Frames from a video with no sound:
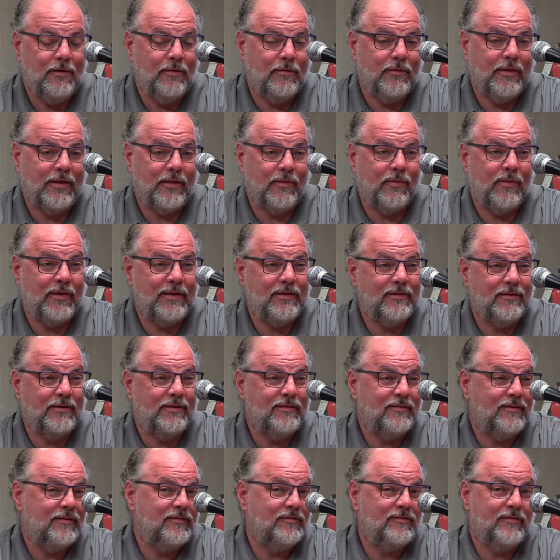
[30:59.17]
like late
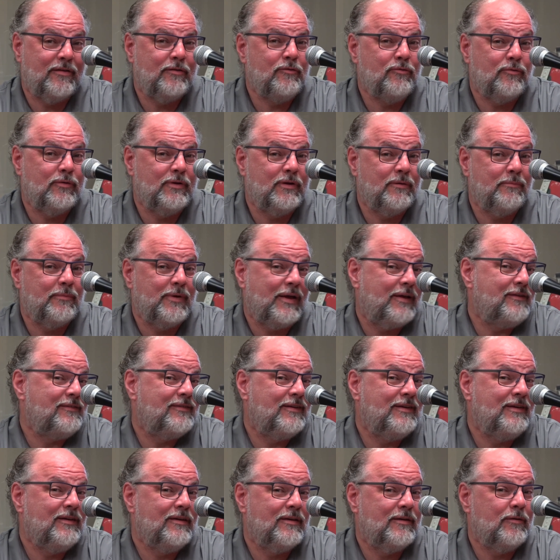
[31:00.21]
19th century, I'm
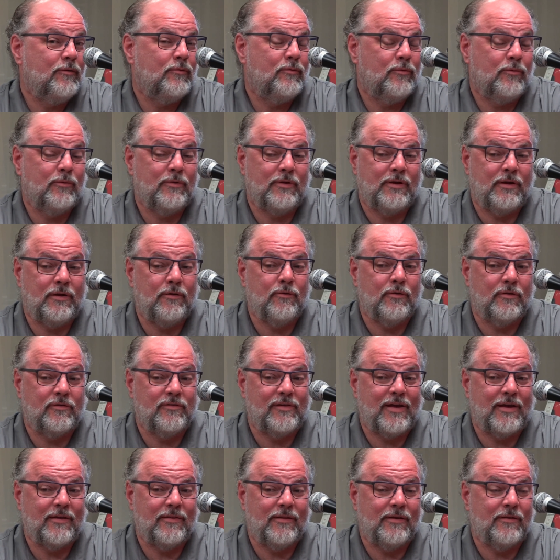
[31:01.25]
guessing. I don't know the year
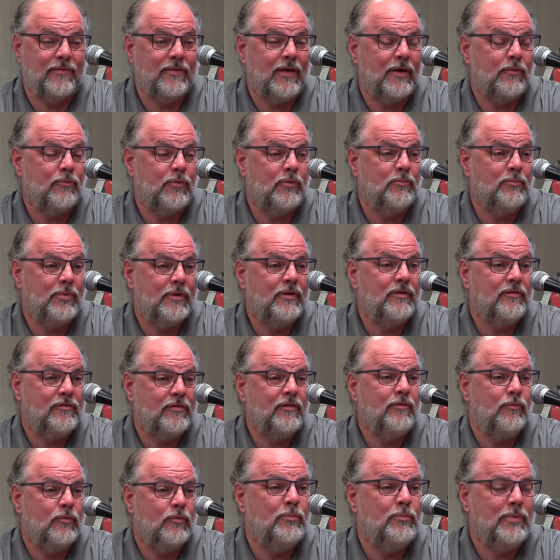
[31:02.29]
exactly on that one, but it's
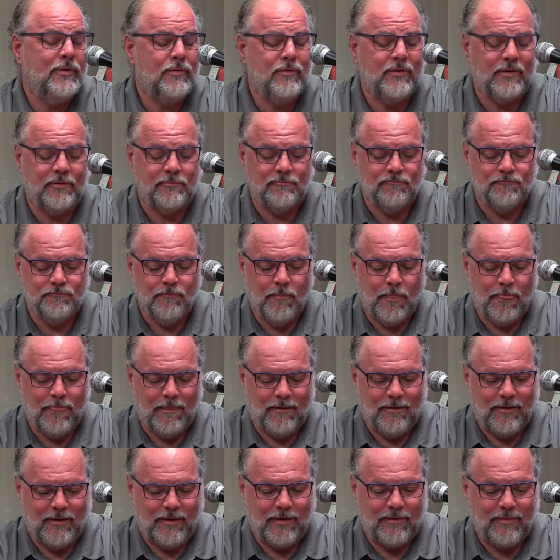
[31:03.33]
an building.
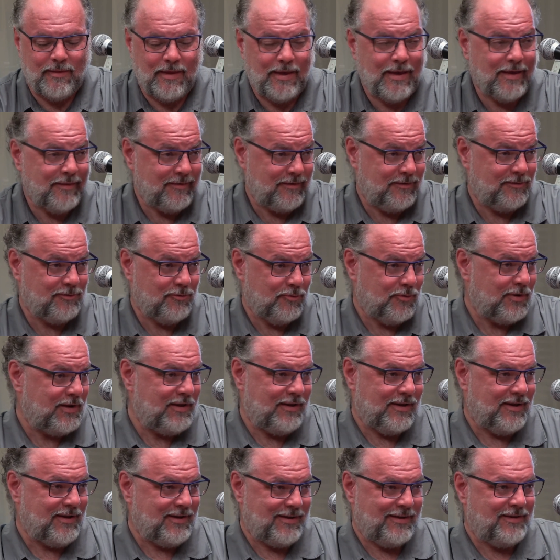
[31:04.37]
And they had these
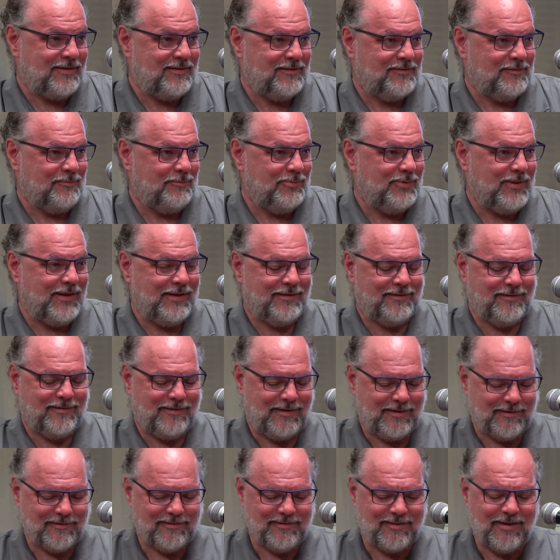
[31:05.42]
great ideas and plans, and
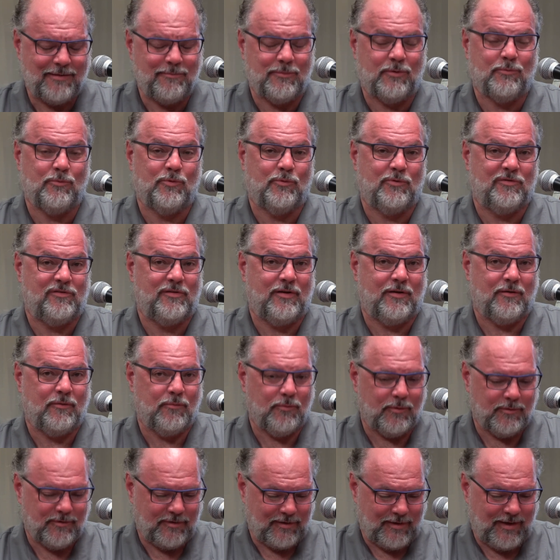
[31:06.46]
the excitement was there.
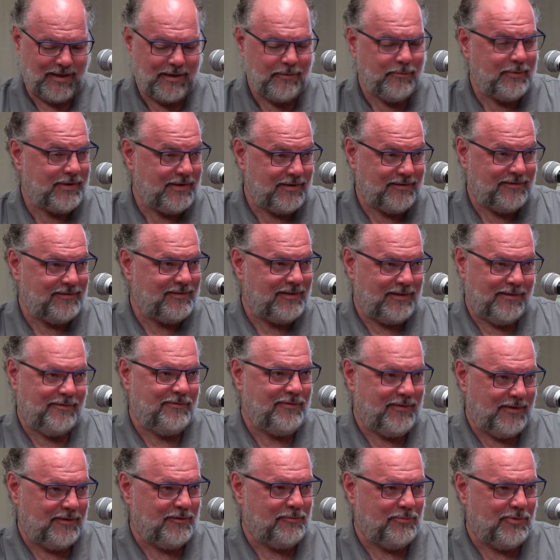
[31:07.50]
Well, today we can see the
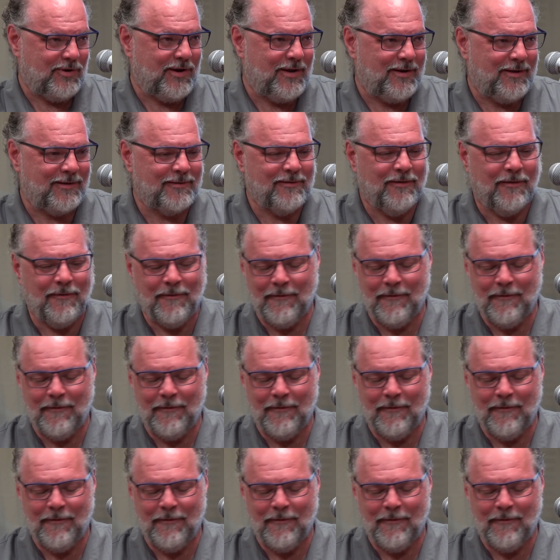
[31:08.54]
finished product.